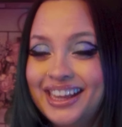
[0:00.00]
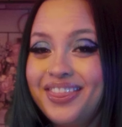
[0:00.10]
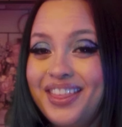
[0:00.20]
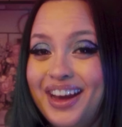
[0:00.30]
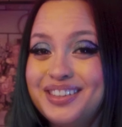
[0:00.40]

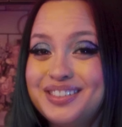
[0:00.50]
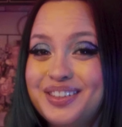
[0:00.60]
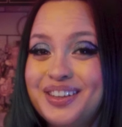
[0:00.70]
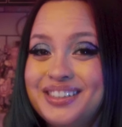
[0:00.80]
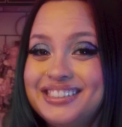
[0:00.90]
That is a
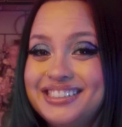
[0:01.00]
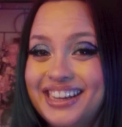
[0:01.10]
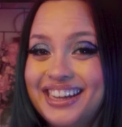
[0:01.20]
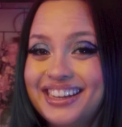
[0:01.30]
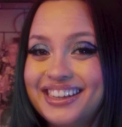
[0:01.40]
good
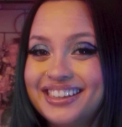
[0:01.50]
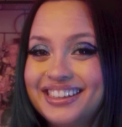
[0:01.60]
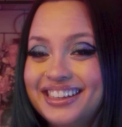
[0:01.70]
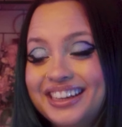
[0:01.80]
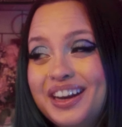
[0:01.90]
steak.
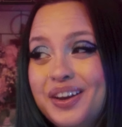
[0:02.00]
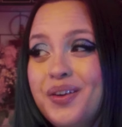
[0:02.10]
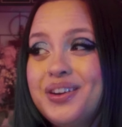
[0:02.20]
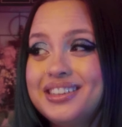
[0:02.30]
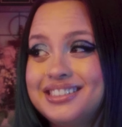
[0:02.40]
And I
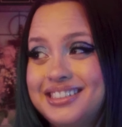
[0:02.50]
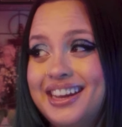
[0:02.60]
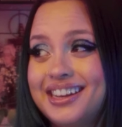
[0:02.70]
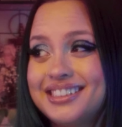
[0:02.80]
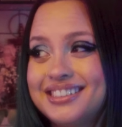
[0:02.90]
know good
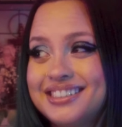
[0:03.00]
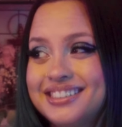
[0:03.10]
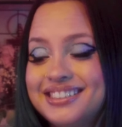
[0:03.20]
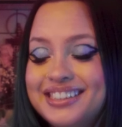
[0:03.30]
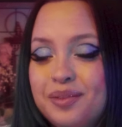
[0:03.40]
steaks.
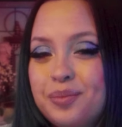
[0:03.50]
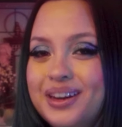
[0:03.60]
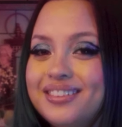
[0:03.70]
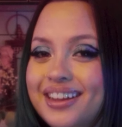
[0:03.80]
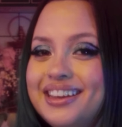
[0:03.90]
See, I'm
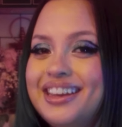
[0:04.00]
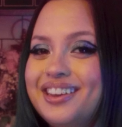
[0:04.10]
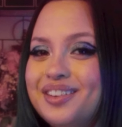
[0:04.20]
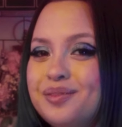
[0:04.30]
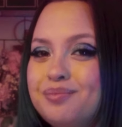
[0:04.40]
pretty
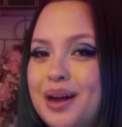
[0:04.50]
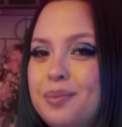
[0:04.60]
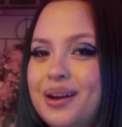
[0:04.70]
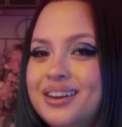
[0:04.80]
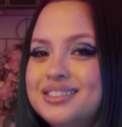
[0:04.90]
lucky. My
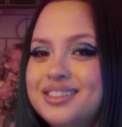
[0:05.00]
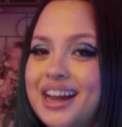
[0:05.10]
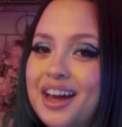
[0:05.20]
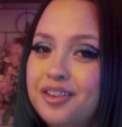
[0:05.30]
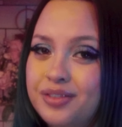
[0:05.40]
parents are
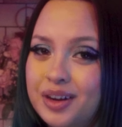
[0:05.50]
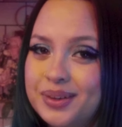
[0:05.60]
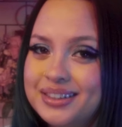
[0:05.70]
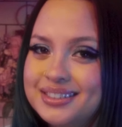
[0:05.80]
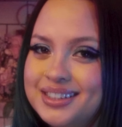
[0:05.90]
cattle
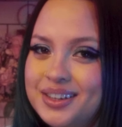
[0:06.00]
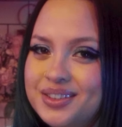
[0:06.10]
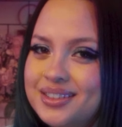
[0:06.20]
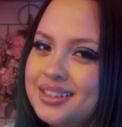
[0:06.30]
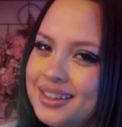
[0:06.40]
farmers,
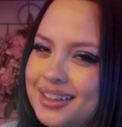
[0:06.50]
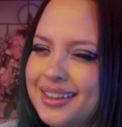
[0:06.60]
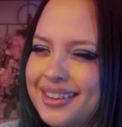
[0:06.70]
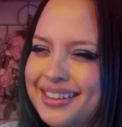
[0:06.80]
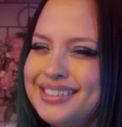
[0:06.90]
so
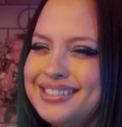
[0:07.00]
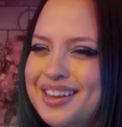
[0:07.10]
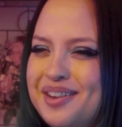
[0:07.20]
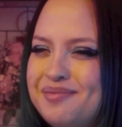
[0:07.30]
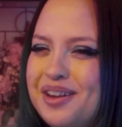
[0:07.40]
it's
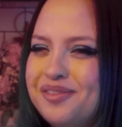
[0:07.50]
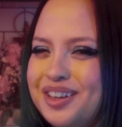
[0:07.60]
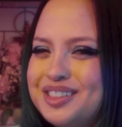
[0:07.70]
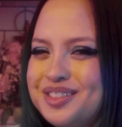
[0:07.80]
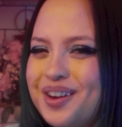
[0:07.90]
not my
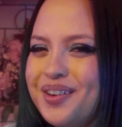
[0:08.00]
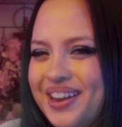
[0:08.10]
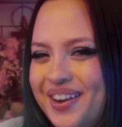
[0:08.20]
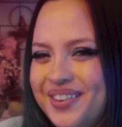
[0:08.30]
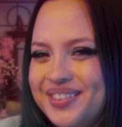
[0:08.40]
first
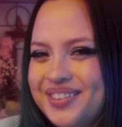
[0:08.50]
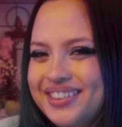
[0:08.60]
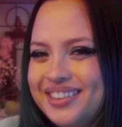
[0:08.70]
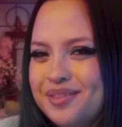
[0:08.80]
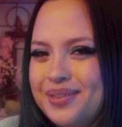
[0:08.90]
rodeo.
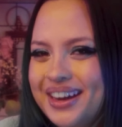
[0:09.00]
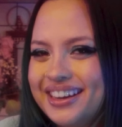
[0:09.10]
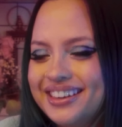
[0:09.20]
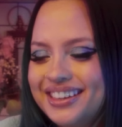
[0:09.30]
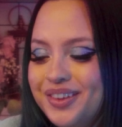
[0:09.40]

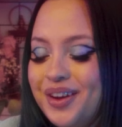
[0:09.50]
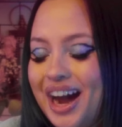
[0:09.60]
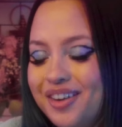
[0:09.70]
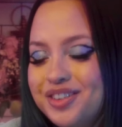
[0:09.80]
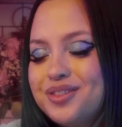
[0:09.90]
But you
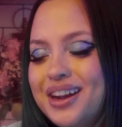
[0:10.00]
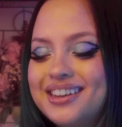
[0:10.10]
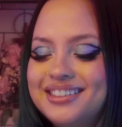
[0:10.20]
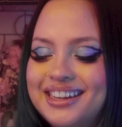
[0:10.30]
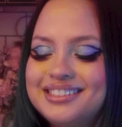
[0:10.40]
have to
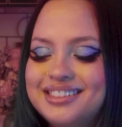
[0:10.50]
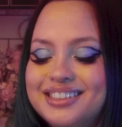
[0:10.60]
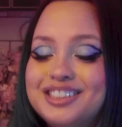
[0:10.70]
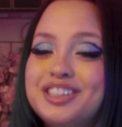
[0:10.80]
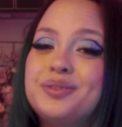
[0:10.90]
recognize
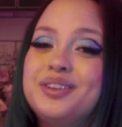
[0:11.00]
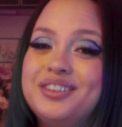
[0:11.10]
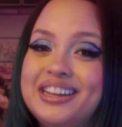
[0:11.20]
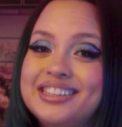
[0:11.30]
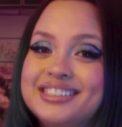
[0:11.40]
delicious when you
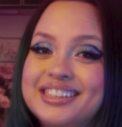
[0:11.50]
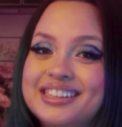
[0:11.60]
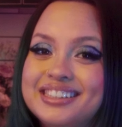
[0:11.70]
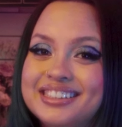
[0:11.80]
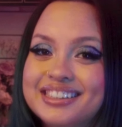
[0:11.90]
taste
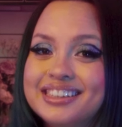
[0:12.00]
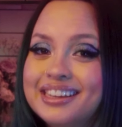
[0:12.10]
it, and